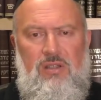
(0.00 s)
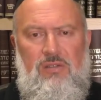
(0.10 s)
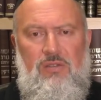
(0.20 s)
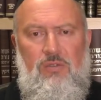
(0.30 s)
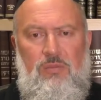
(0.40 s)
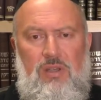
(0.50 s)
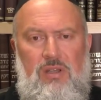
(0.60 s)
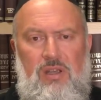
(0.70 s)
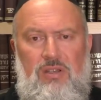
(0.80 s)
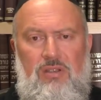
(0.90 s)
the
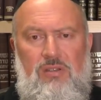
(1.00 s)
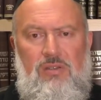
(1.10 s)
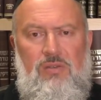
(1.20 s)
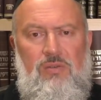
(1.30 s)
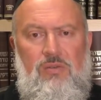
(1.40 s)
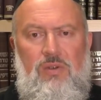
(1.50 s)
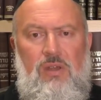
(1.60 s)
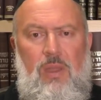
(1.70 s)
European nations who